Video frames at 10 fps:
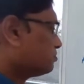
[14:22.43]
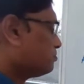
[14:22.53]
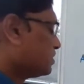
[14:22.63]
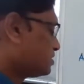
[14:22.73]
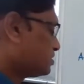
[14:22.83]

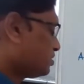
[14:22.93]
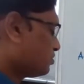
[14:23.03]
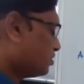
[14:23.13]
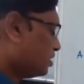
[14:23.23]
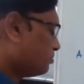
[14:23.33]
plus 0.
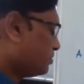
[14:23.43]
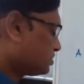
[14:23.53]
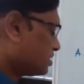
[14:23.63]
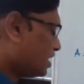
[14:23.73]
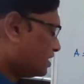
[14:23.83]
It
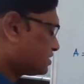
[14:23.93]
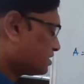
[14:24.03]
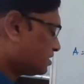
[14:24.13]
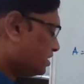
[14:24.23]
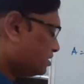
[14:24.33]
means
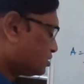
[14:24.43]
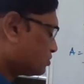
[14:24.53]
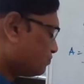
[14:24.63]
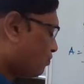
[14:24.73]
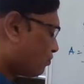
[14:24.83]
answer is
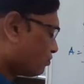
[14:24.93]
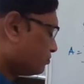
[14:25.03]
4.